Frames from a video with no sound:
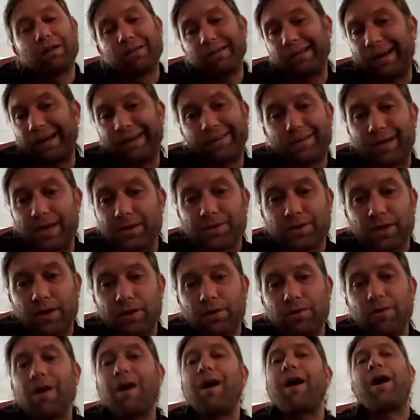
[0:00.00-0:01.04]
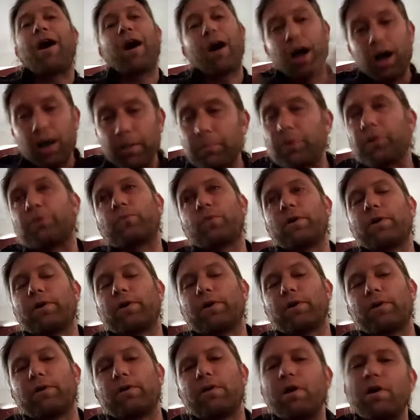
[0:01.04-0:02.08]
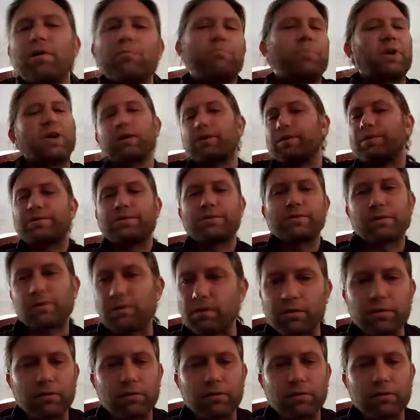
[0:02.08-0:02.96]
at Tesco, I put one on because,